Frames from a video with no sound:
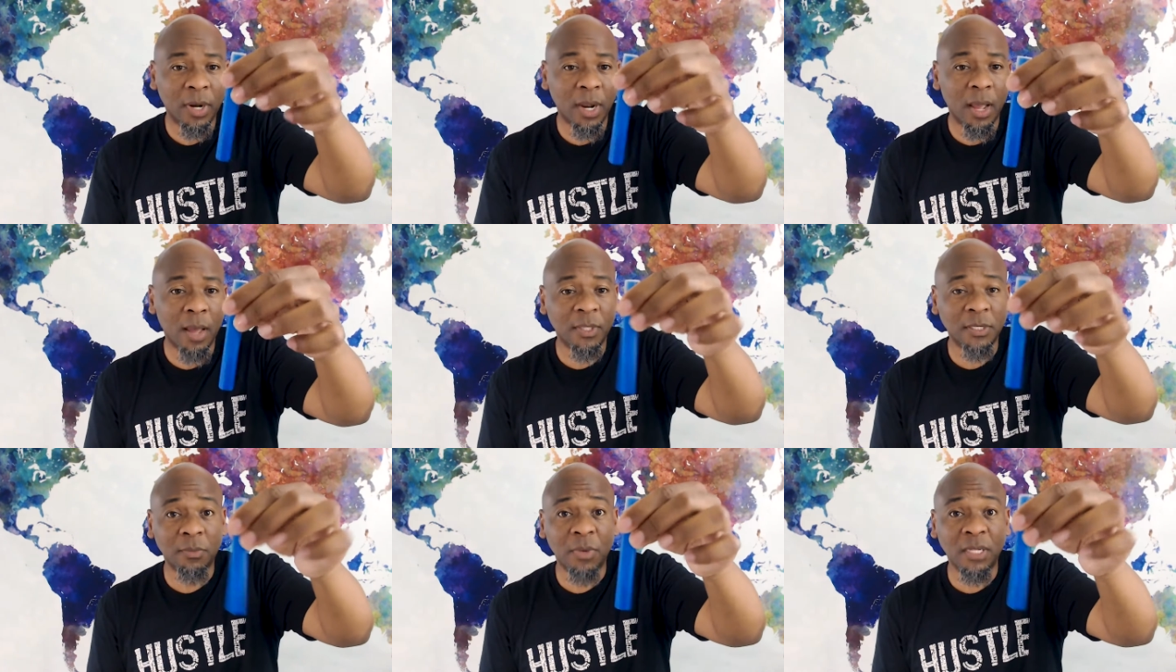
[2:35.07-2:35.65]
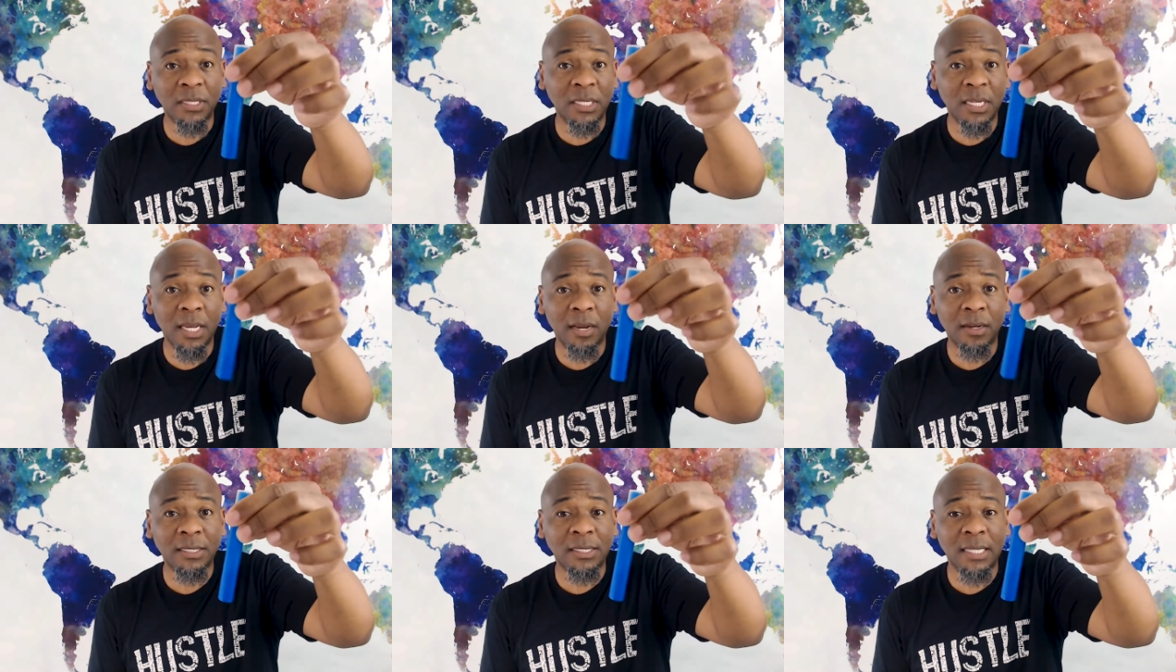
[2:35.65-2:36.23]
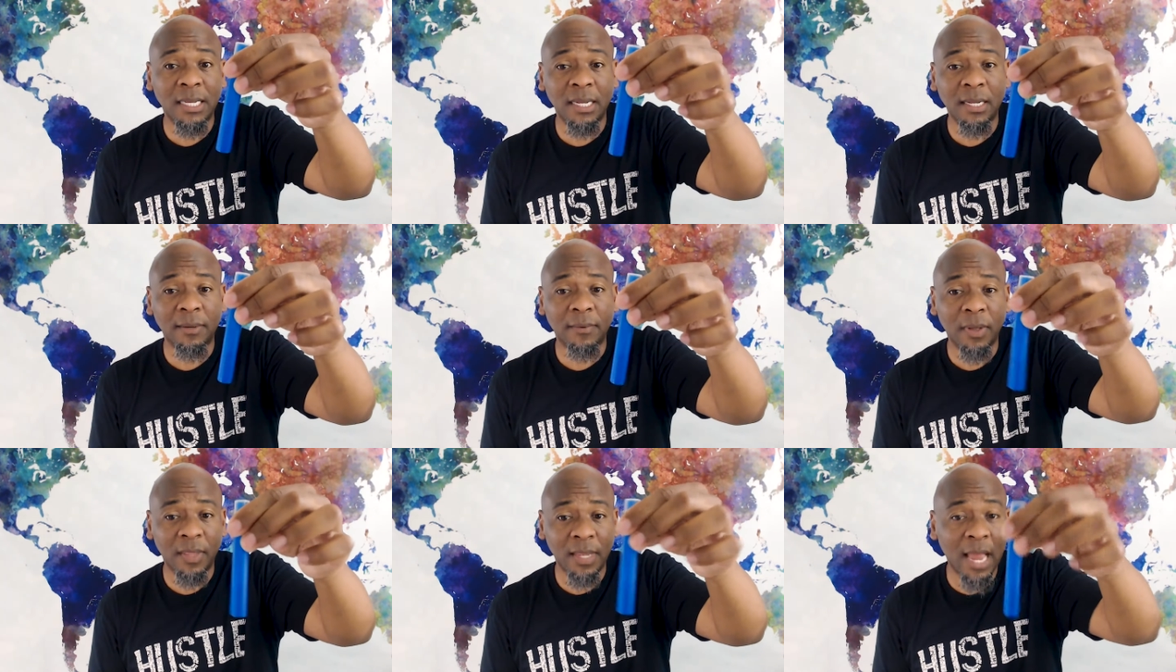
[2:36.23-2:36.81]
as much in here as
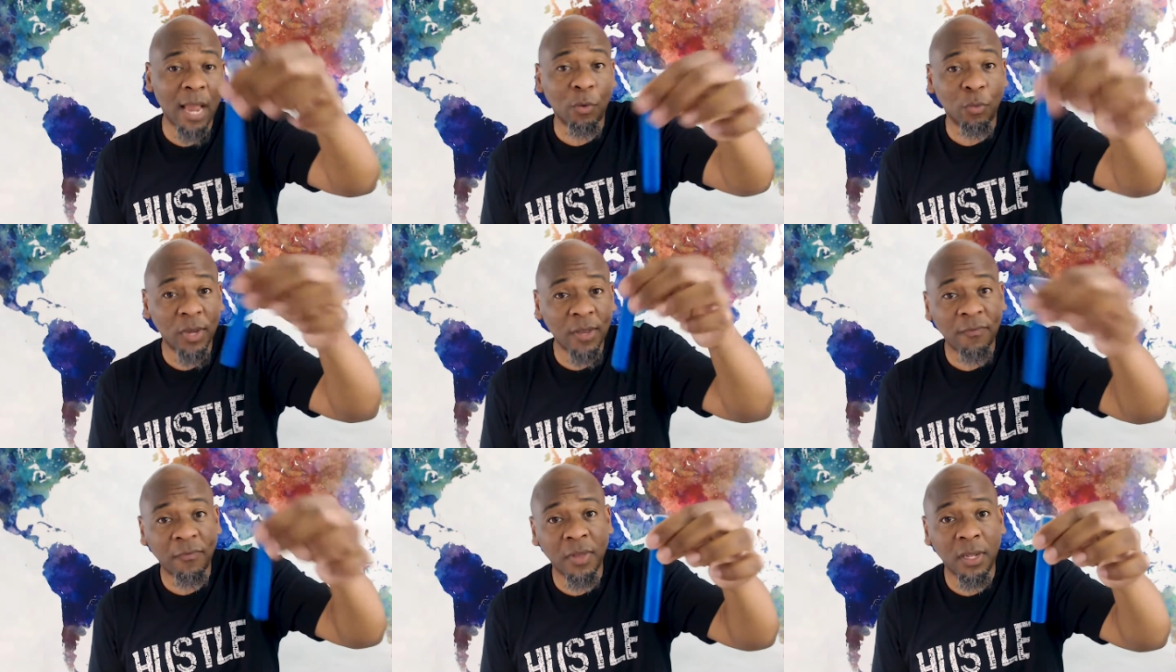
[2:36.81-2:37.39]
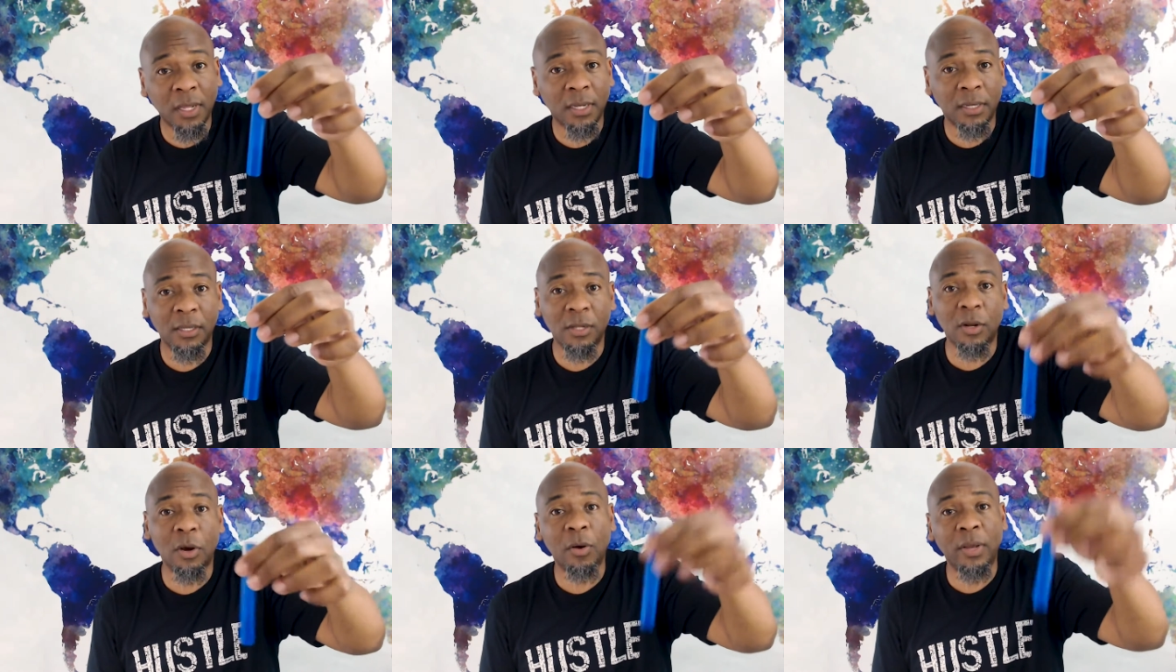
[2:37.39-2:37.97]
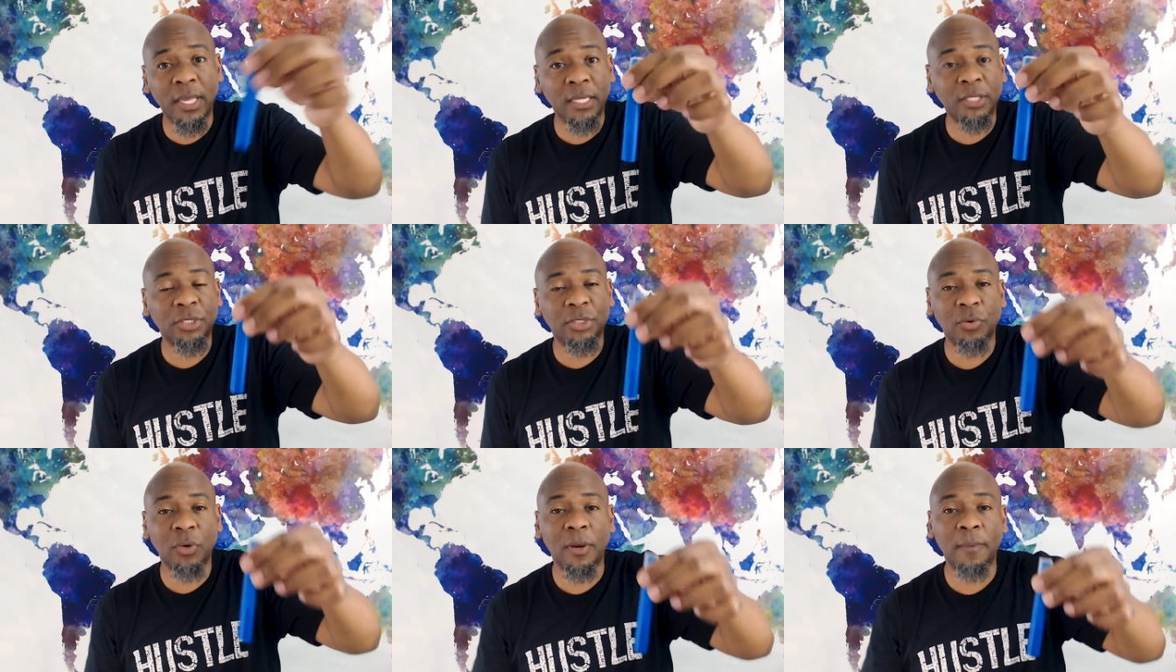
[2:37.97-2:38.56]
needed. And then I refill it, on
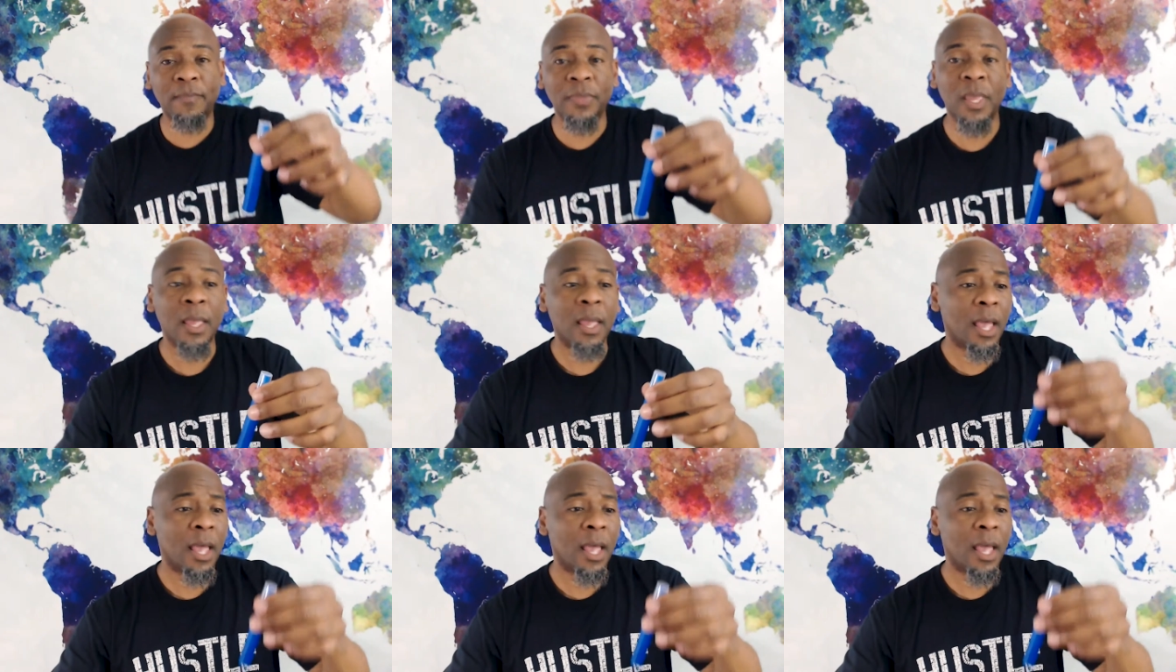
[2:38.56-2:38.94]
each trip.